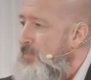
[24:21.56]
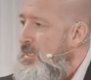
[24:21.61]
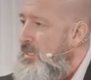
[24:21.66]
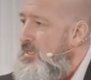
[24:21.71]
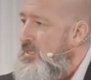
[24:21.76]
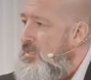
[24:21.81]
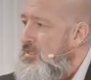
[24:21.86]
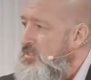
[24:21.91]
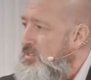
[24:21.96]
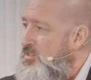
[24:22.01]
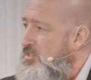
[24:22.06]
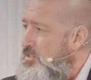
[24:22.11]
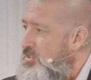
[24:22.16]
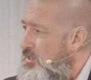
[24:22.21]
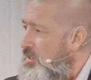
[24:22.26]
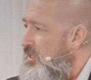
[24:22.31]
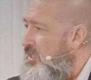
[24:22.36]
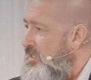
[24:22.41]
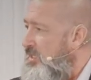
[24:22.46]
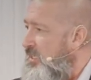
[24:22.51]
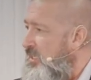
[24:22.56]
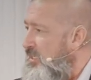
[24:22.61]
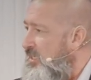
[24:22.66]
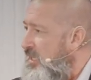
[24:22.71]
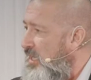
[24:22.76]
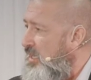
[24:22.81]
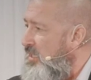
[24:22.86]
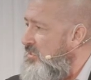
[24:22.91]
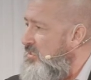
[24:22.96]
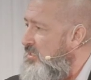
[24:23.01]
that
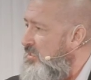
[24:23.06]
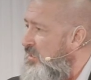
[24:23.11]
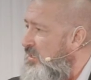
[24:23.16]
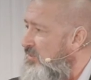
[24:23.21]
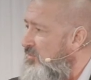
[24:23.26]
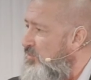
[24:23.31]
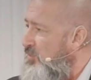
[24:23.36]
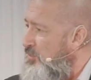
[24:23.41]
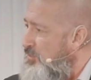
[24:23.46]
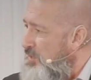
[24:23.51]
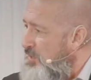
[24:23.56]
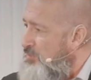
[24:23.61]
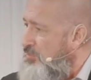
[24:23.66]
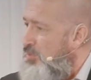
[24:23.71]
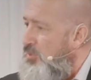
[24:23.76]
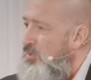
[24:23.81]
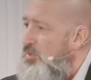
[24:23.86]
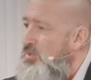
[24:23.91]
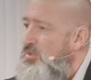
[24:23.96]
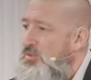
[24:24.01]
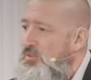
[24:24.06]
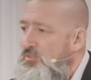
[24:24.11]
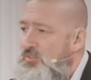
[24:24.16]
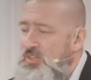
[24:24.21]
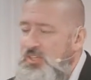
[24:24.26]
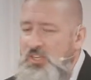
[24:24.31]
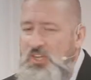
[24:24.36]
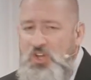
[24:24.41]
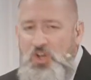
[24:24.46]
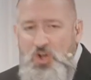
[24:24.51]
God's love would be
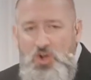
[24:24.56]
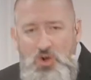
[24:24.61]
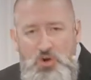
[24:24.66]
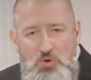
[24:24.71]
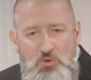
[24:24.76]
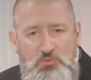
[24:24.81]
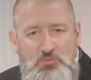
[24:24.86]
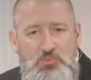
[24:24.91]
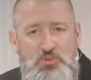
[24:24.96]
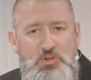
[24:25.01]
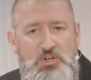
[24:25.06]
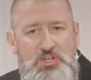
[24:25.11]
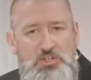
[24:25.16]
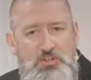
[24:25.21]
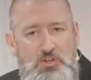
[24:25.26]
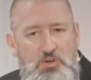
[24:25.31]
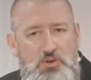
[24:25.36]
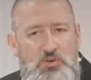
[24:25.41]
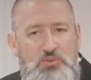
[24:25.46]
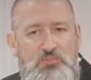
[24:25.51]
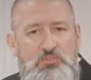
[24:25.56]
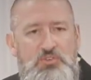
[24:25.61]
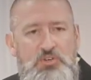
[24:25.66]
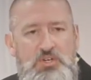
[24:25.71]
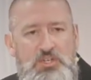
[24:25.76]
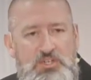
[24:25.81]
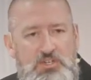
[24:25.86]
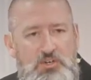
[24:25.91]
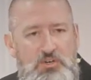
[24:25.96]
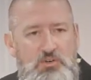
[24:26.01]
proven over and over
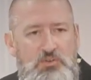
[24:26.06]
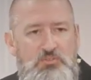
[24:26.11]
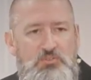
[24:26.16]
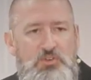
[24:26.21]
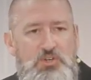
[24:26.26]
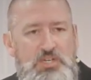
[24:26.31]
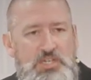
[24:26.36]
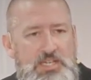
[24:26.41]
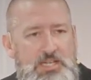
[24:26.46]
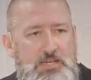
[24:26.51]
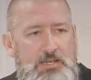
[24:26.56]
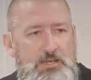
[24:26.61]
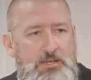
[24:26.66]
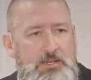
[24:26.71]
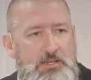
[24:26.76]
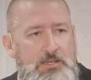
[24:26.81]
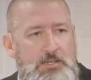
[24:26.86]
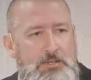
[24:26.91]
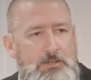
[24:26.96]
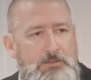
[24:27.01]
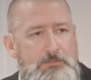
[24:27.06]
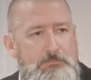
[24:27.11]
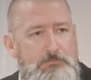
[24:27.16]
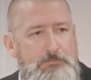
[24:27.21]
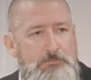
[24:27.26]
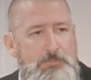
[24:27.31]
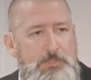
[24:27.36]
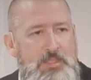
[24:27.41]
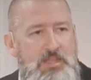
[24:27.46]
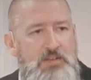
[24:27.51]
and over again.
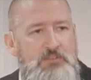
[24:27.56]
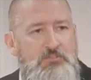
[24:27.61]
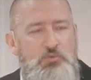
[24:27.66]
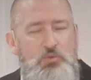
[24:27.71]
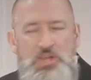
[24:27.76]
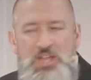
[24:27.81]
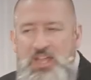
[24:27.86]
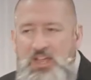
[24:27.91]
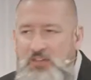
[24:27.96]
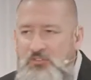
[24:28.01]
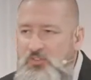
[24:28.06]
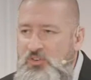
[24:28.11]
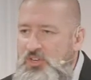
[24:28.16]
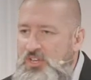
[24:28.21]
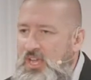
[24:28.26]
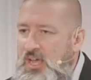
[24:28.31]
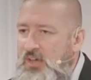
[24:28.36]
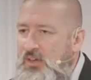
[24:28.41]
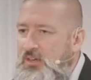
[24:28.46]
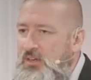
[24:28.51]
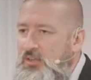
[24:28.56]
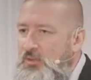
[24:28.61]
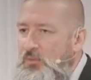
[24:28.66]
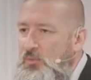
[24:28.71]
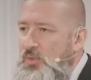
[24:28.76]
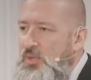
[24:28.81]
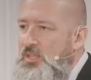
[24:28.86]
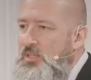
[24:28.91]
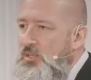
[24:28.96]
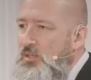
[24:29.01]
And if we ever doubted it,
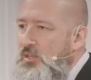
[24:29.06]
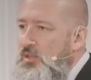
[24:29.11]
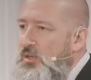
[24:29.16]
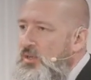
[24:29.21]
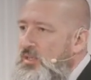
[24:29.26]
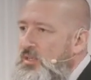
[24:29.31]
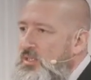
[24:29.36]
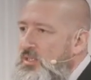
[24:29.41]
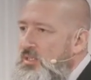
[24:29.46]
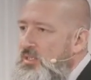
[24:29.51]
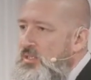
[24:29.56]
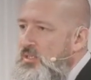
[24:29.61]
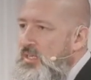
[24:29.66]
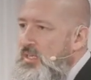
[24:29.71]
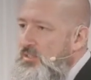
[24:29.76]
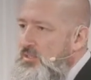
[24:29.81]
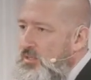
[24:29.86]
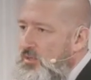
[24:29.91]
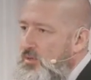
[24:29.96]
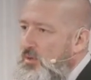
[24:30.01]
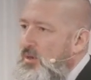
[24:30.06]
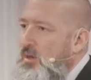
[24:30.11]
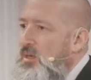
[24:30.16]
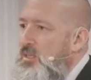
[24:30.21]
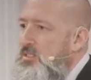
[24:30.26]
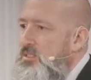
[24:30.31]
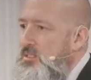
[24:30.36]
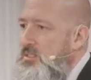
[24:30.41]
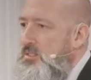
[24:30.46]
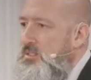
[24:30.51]
we could look at the
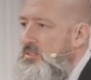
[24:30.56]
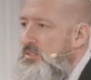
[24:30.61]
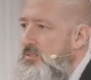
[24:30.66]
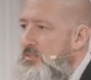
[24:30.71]
cross